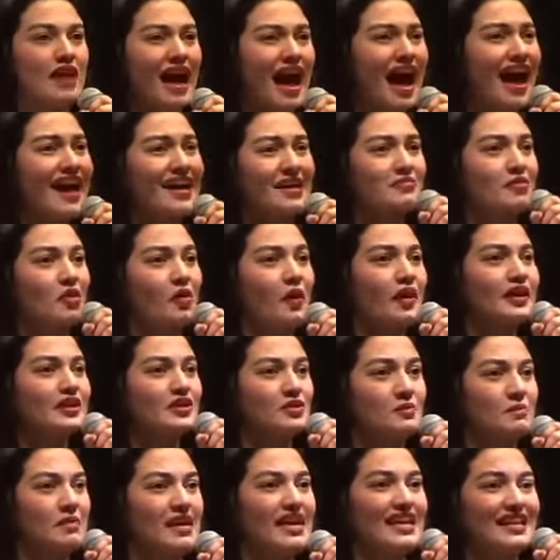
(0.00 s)
I am going
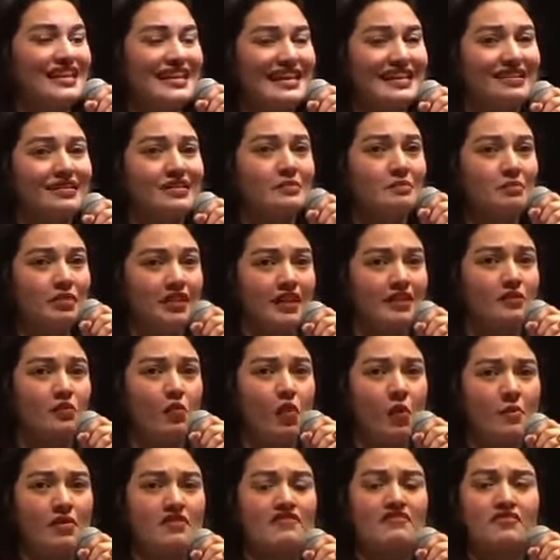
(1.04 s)
to be an incomplete
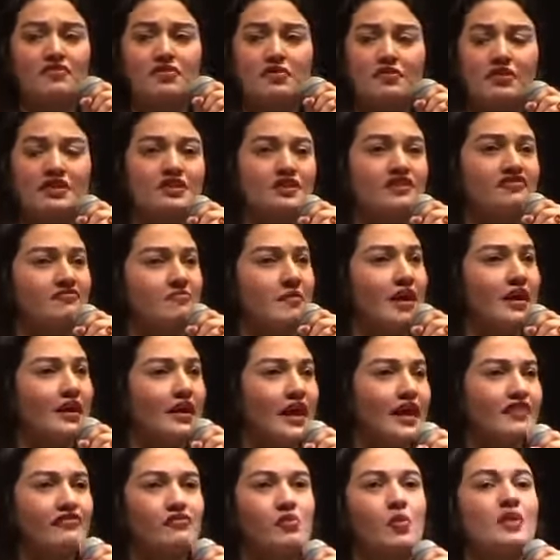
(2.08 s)
woman for the rest of my
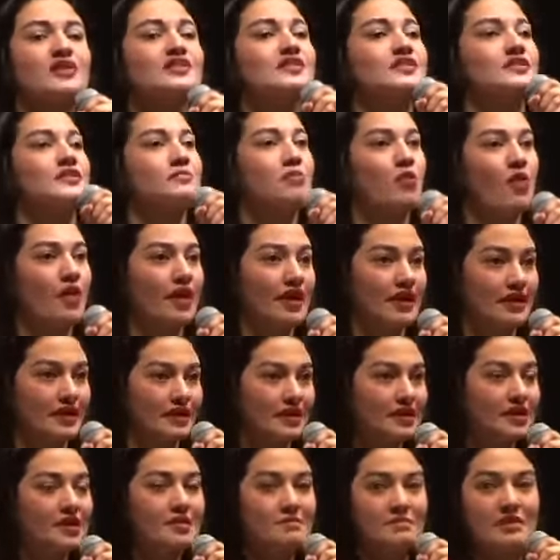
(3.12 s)
life. What's the point?
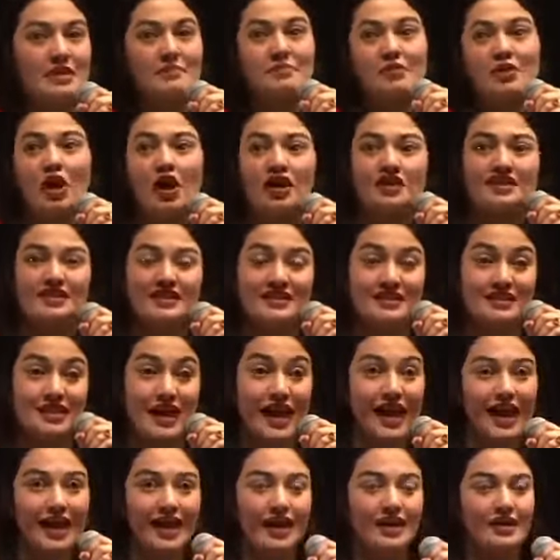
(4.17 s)
People are
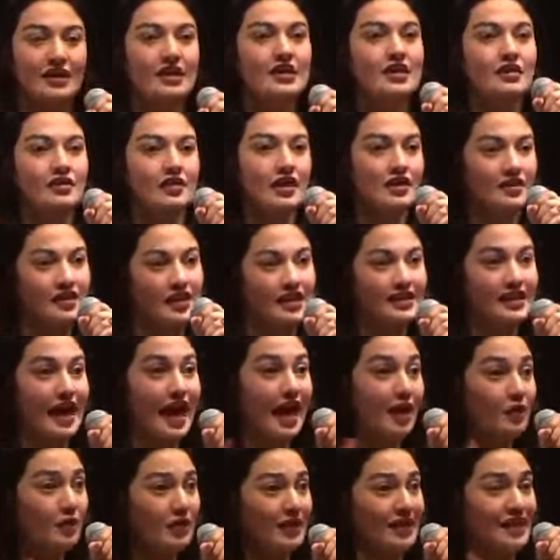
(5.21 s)
scared. They think
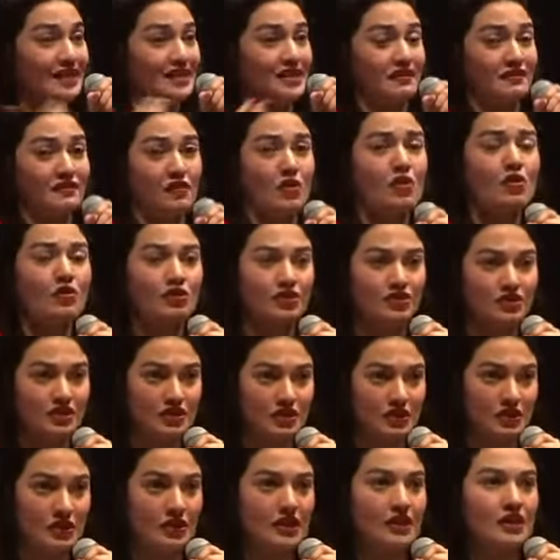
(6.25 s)
I will get
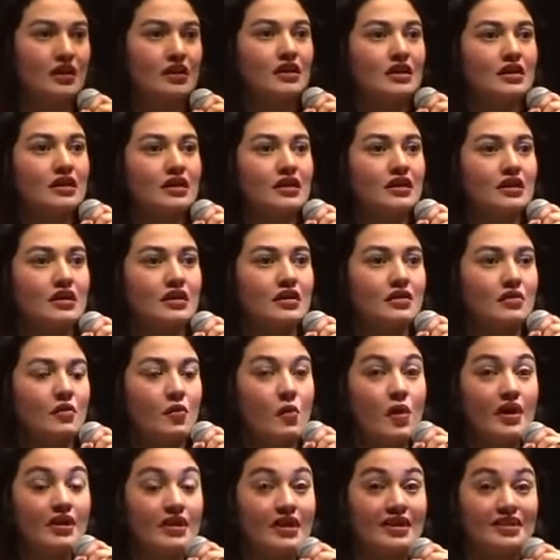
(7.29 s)
divorced.
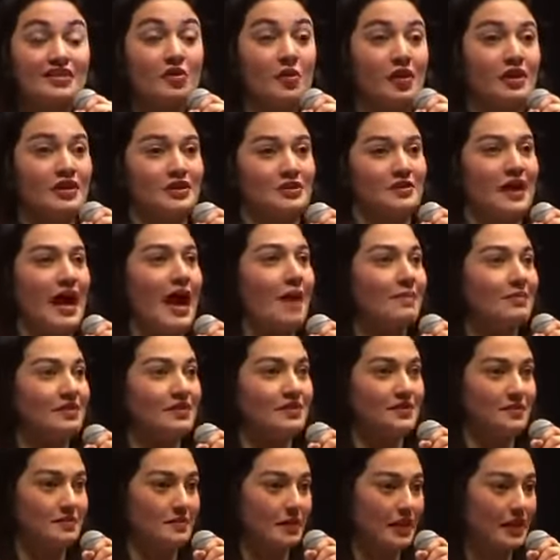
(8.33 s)
What is going to
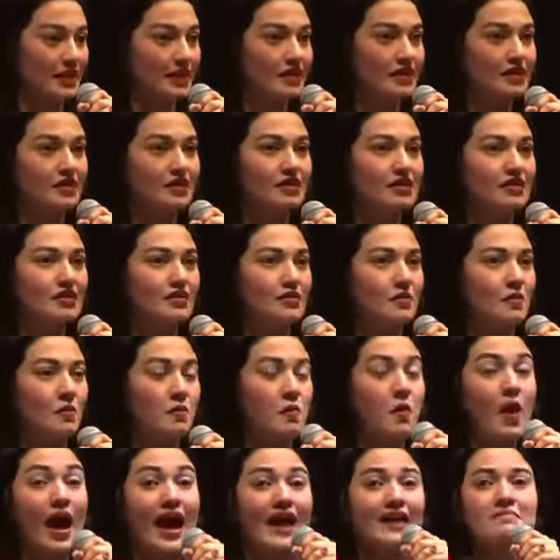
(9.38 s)
happen to me?
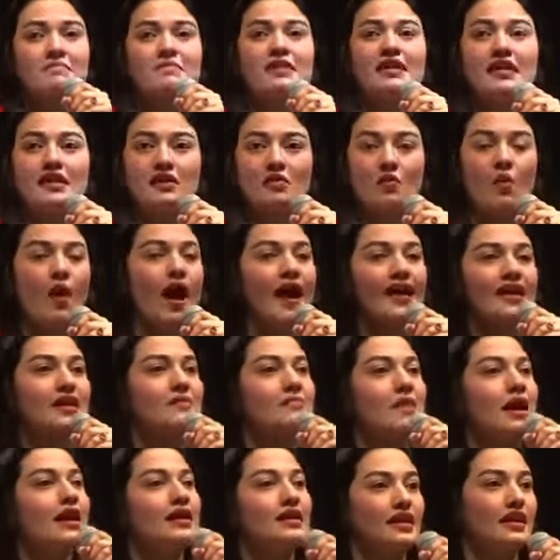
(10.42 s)
Why me? Why
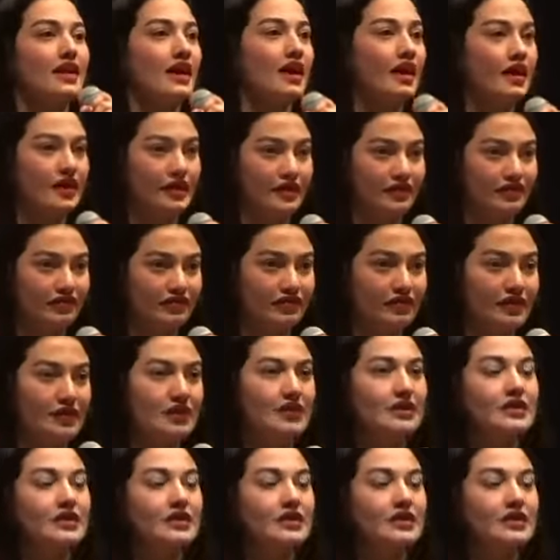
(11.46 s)
am I alive?